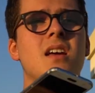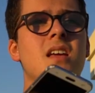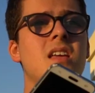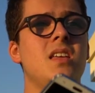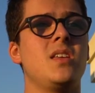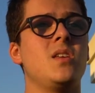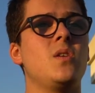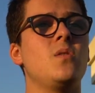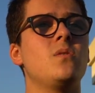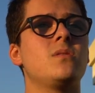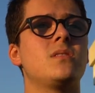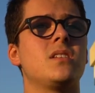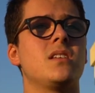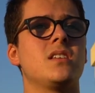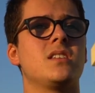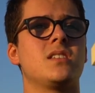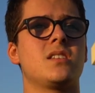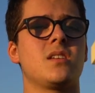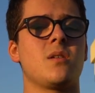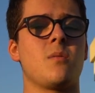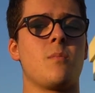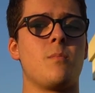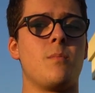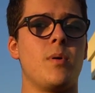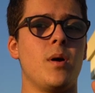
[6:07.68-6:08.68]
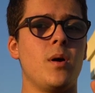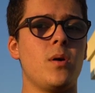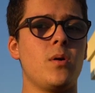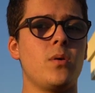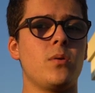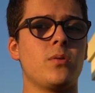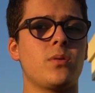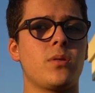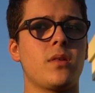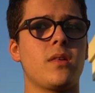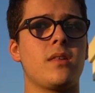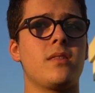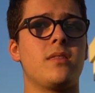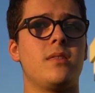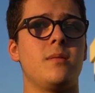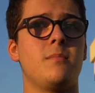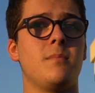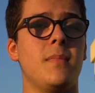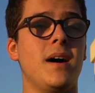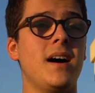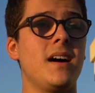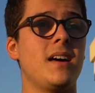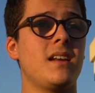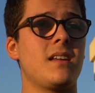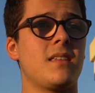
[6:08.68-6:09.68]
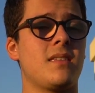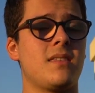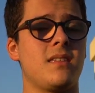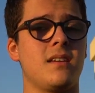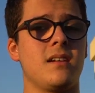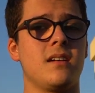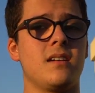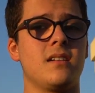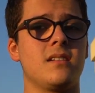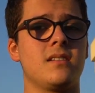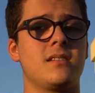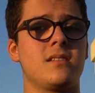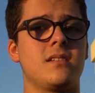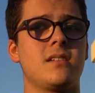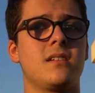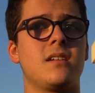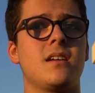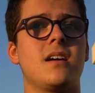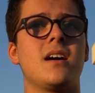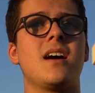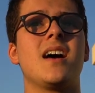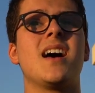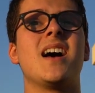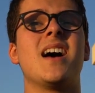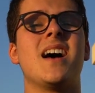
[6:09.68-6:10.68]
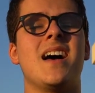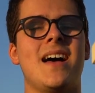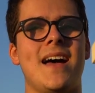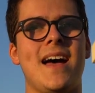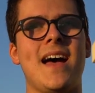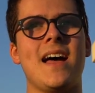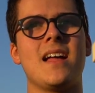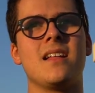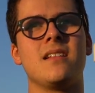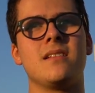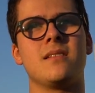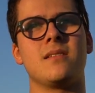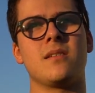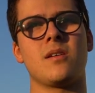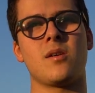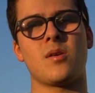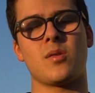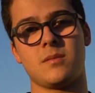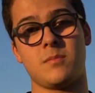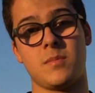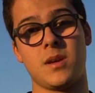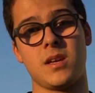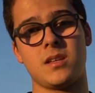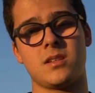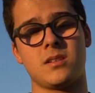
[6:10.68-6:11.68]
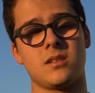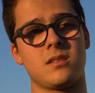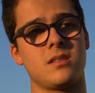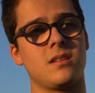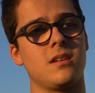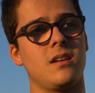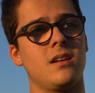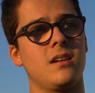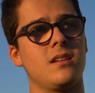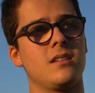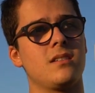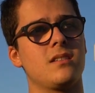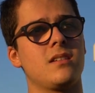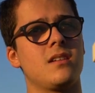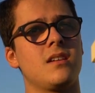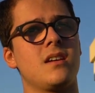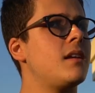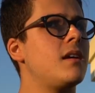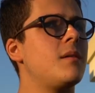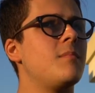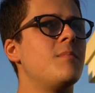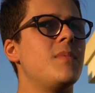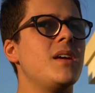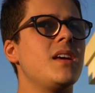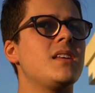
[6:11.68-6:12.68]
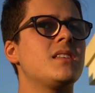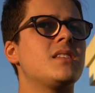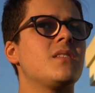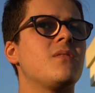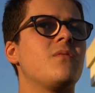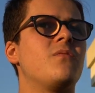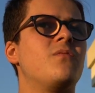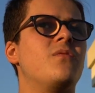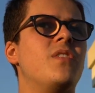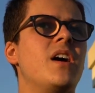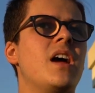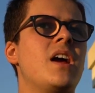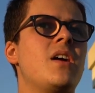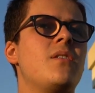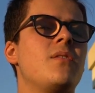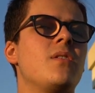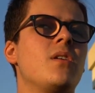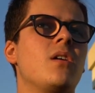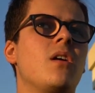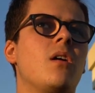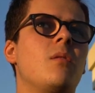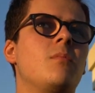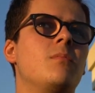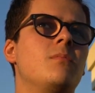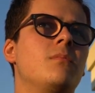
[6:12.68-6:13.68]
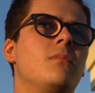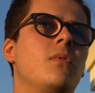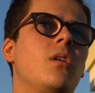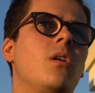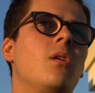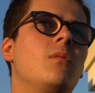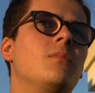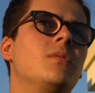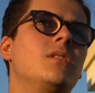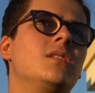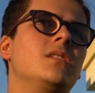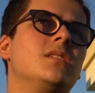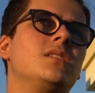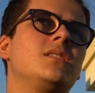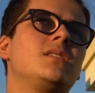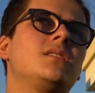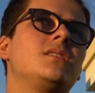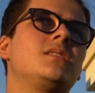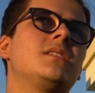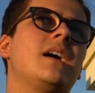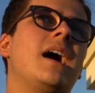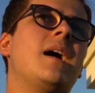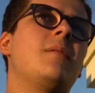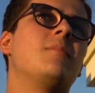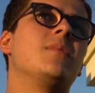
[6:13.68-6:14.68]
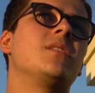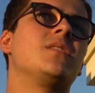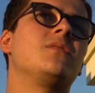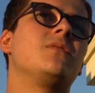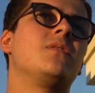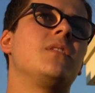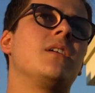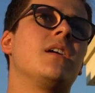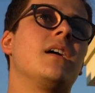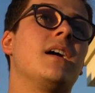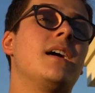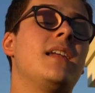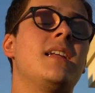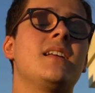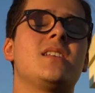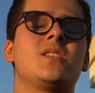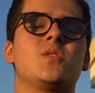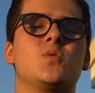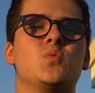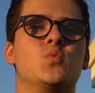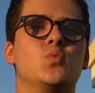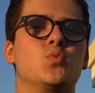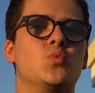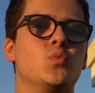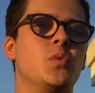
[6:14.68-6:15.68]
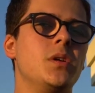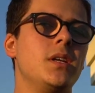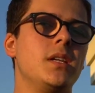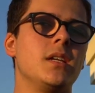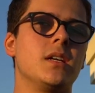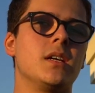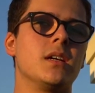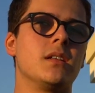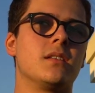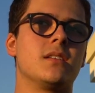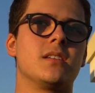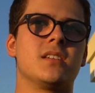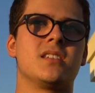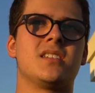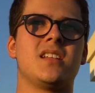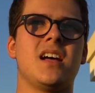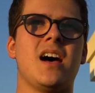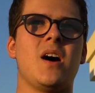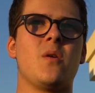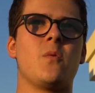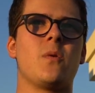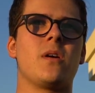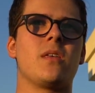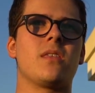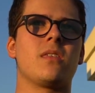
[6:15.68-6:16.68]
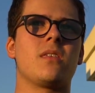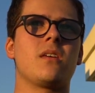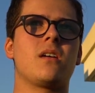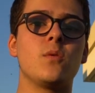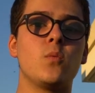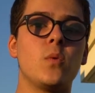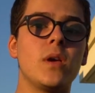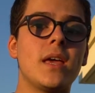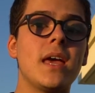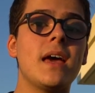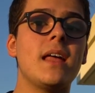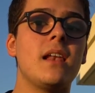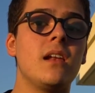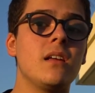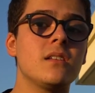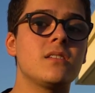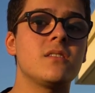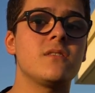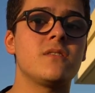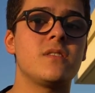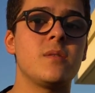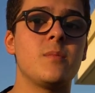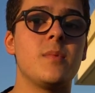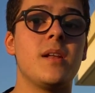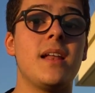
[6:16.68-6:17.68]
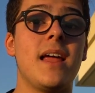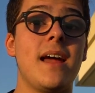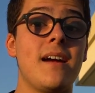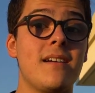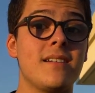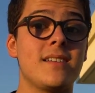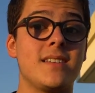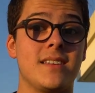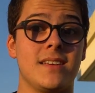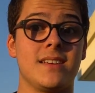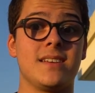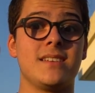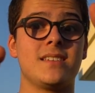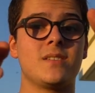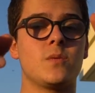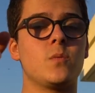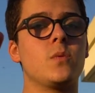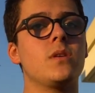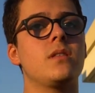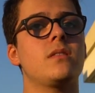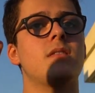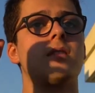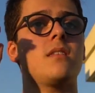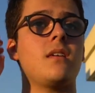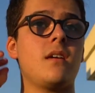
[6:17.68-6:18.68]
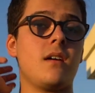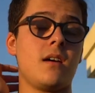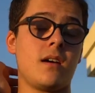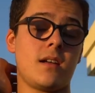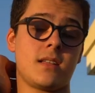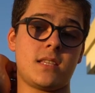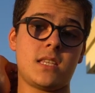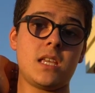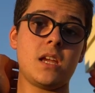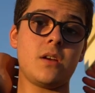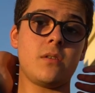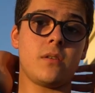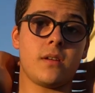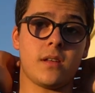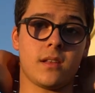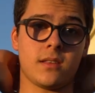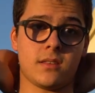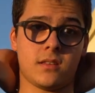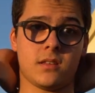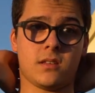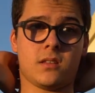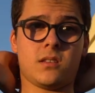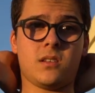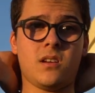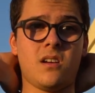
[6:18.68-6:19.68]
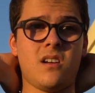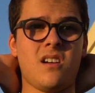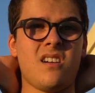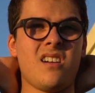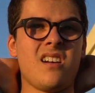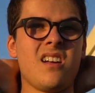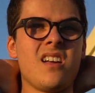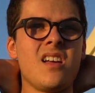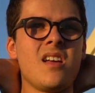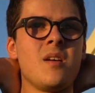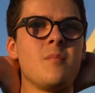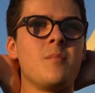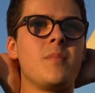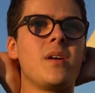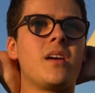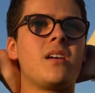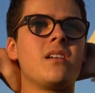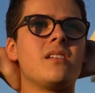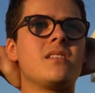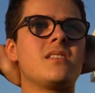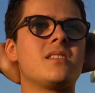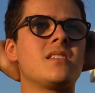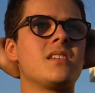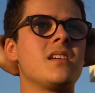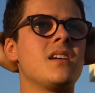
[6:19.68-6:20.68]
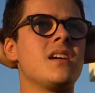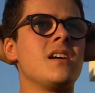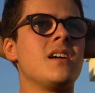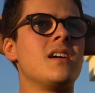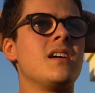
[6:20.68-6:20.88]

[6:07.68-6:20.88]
It uses both the minor third and the major third. It makes a very ominous atmosphere, and it's really good to start with. We get lots of similarities with Tyrion's song, because